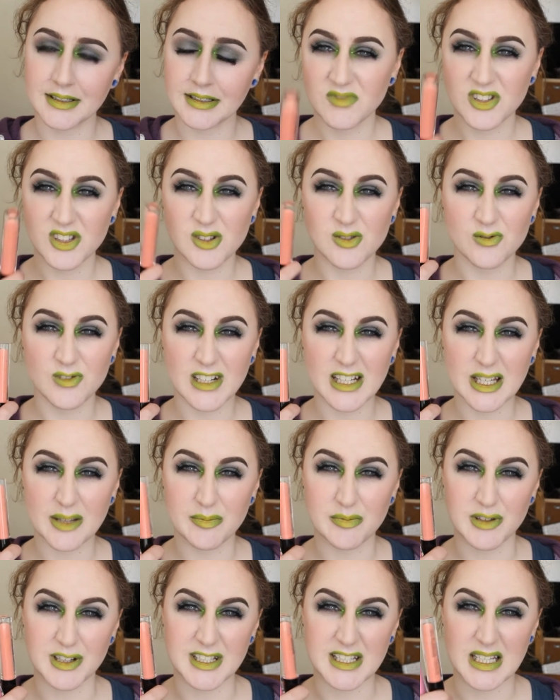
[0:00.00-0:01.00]
So really
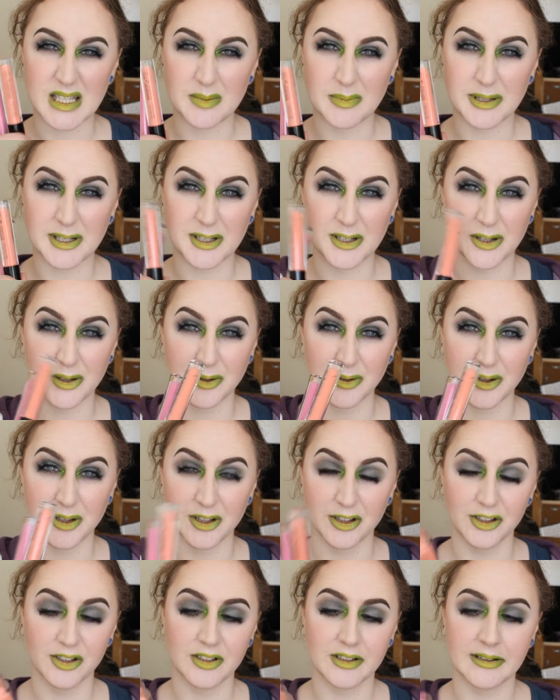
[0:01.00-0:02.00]
pretty, but no
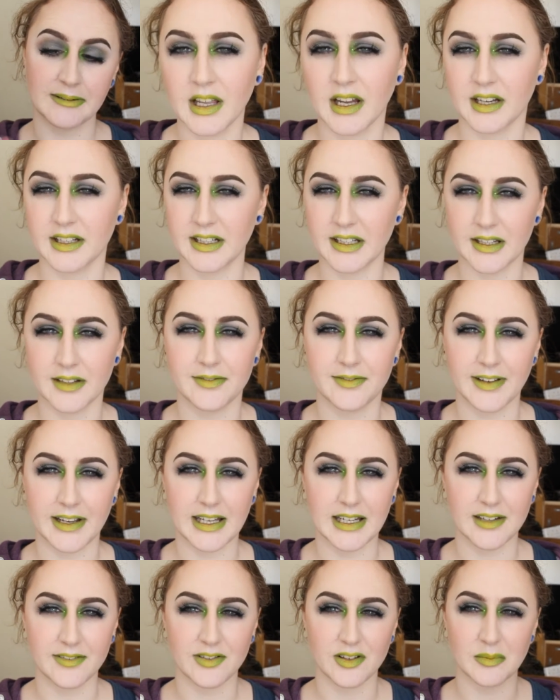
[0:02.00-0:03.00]
good. Another
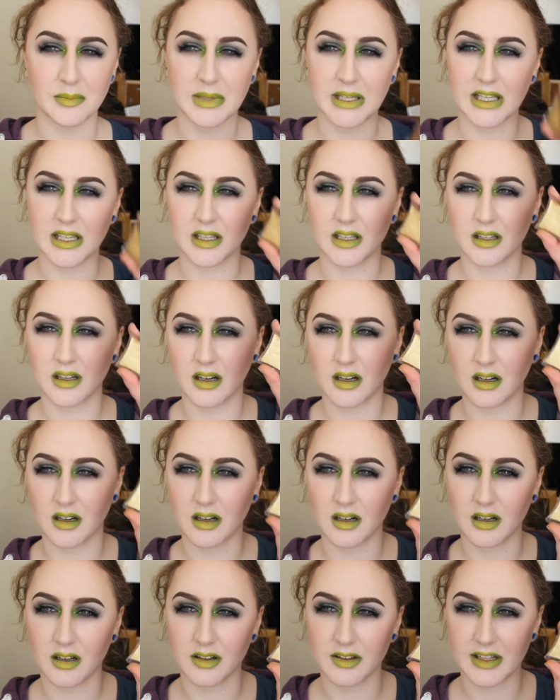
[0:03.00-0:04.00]
failure for me
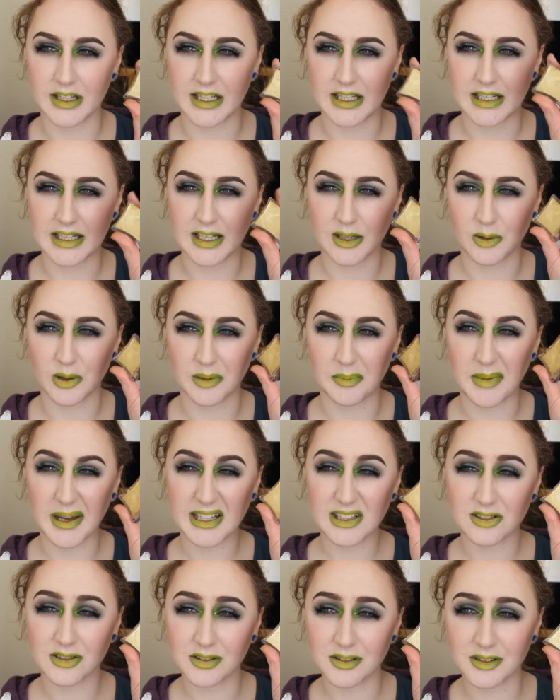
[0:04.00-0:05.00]
are the liquid
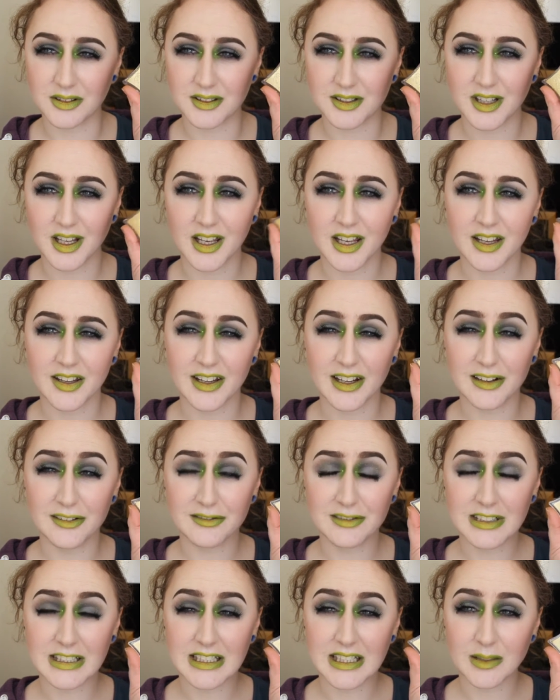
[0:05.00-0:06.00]
metals. They're
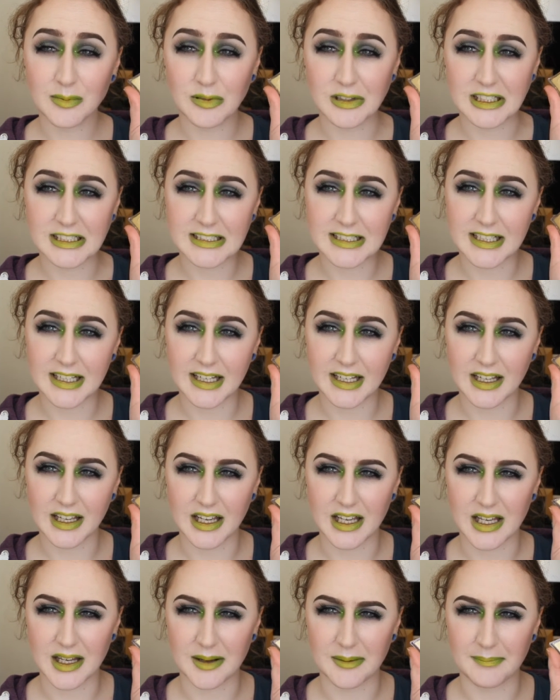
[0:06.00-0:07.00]
really pretty.
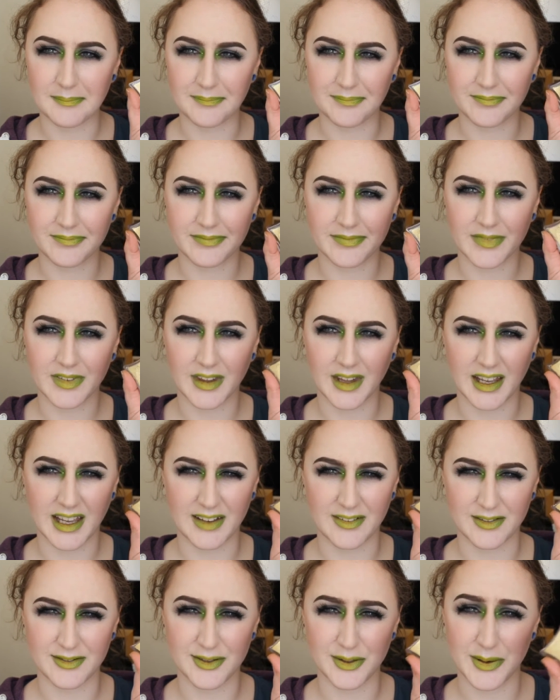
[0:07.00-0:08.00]
I
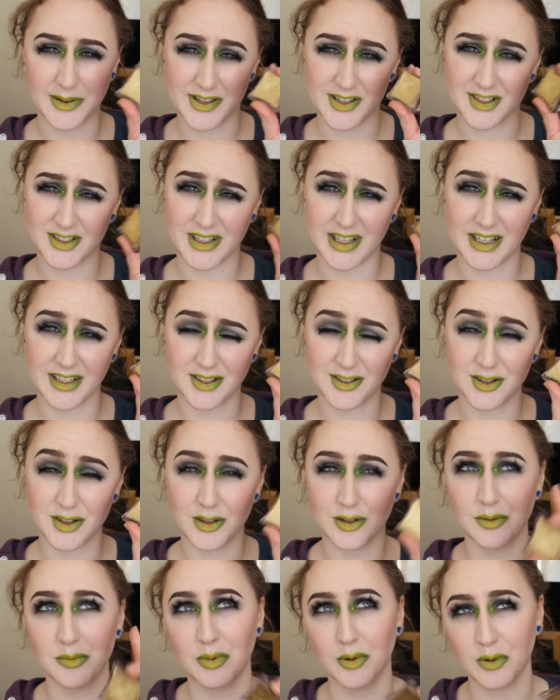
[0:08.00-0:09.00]
have a few other shades
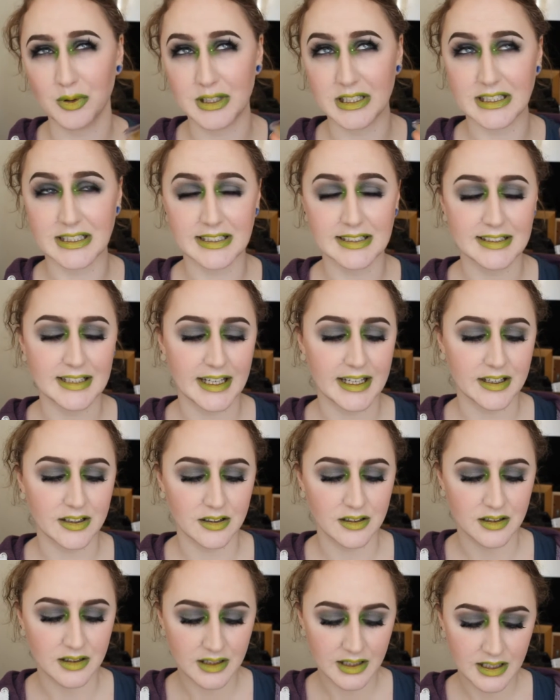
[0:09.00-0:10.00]
too, bought in the
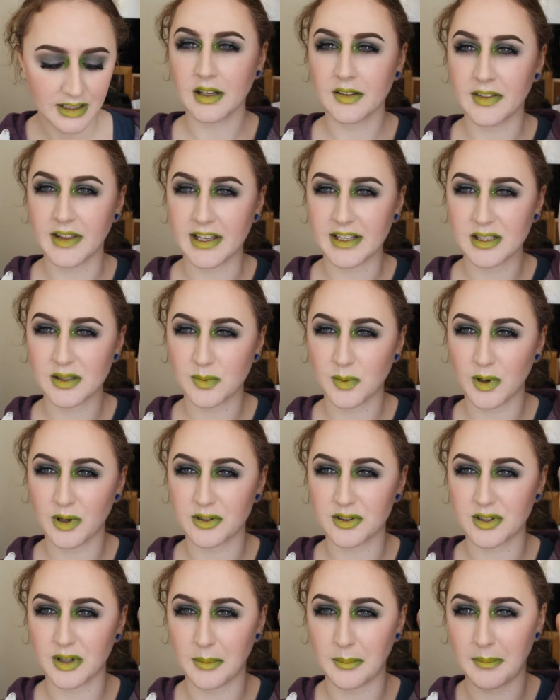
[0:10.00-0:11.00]
sale. They
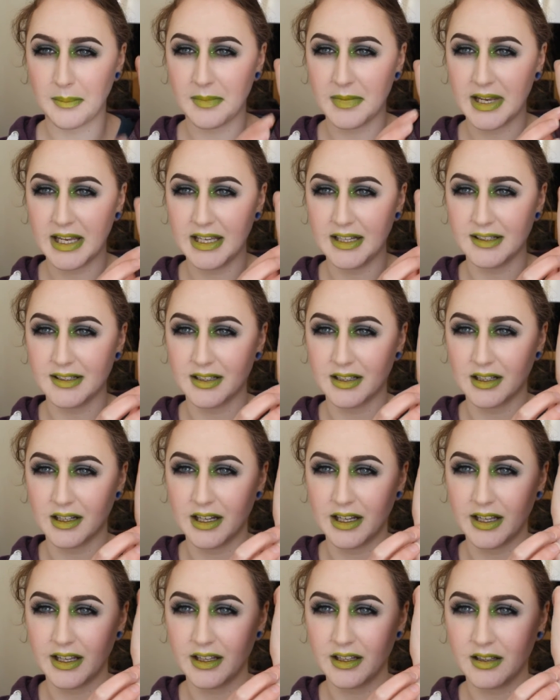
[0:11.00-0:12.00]
swatch
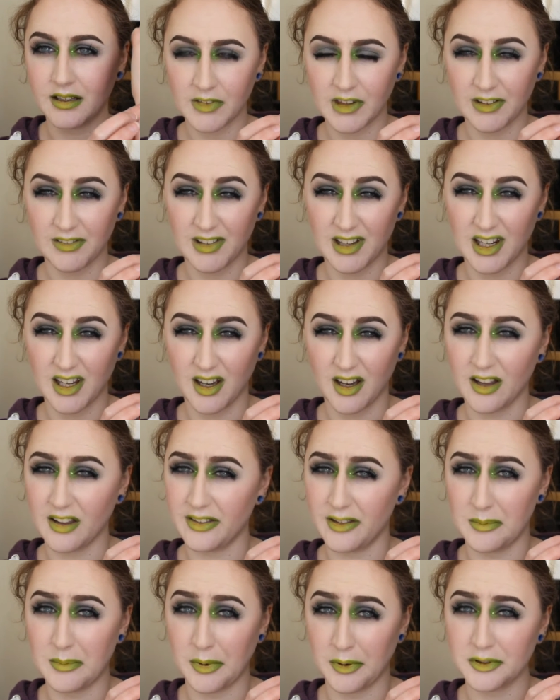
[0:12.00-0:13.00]
amazingly. They really are
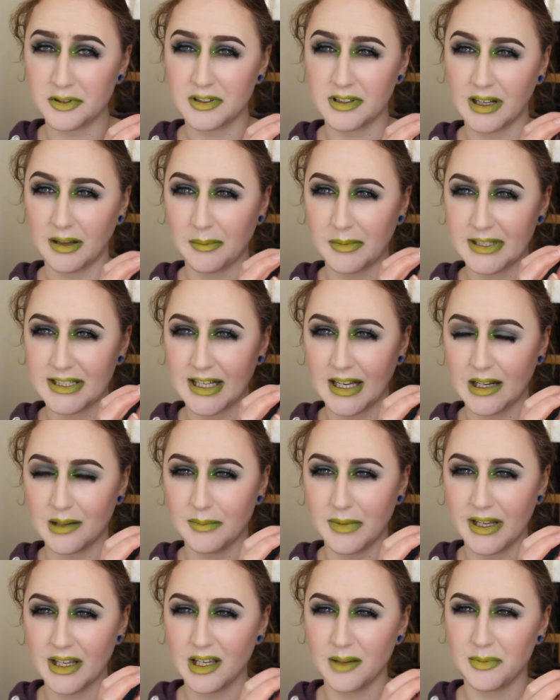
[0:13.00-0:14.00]
the most metallic
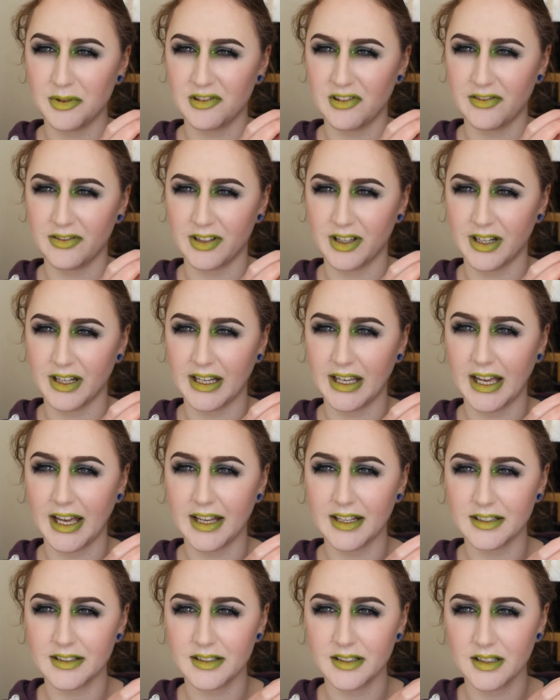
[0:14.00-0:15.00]
makeup you're ever gonna
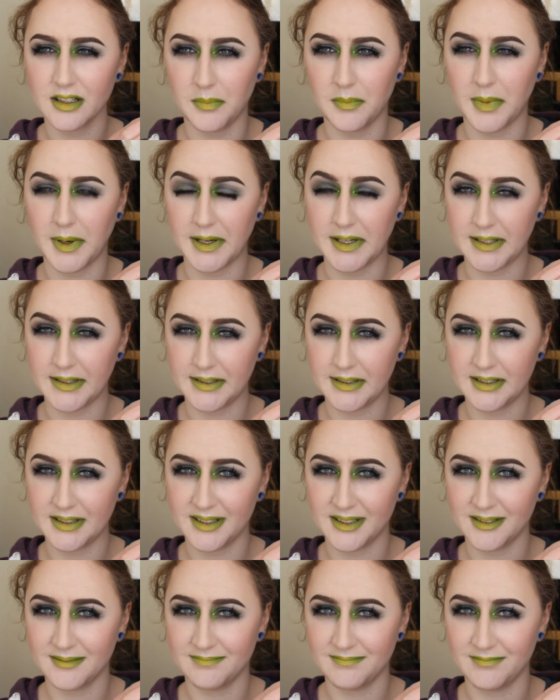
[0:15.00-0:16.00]
get,
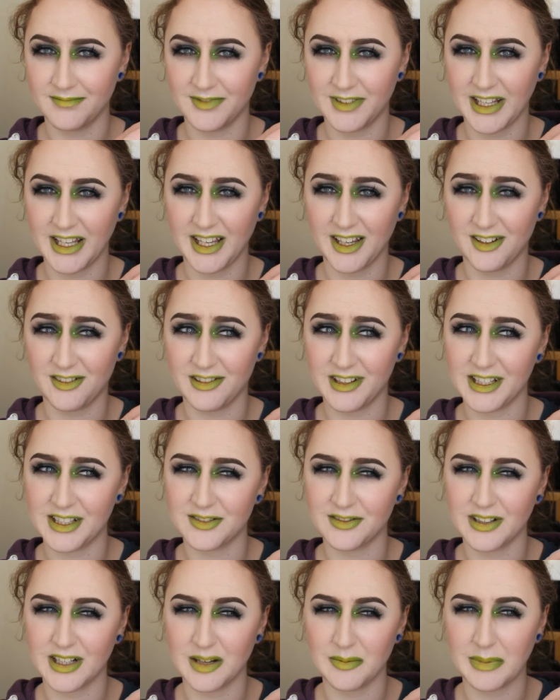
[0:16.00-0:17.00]
but they crease
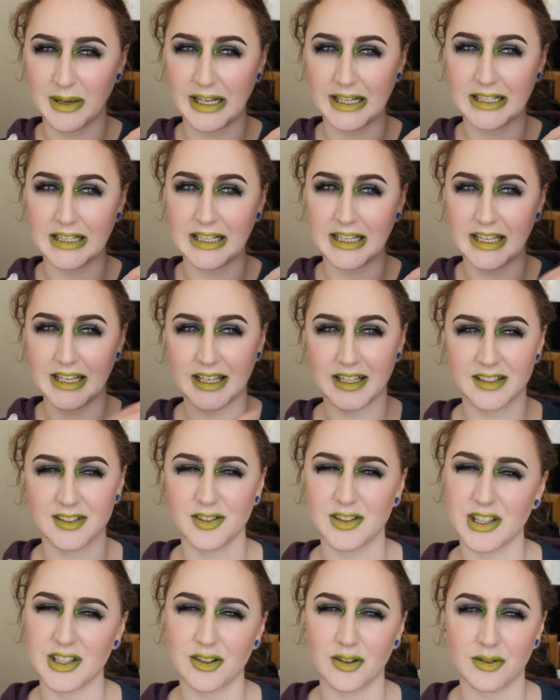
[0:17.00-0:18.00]
really badly, so
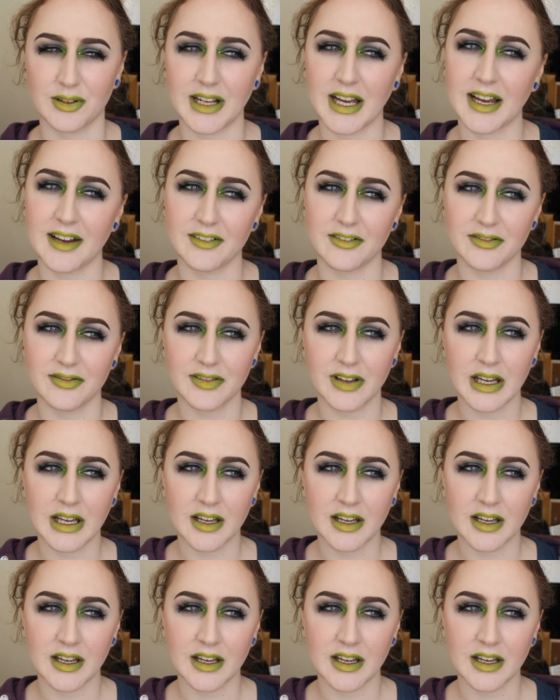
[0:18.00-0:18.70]
they don't have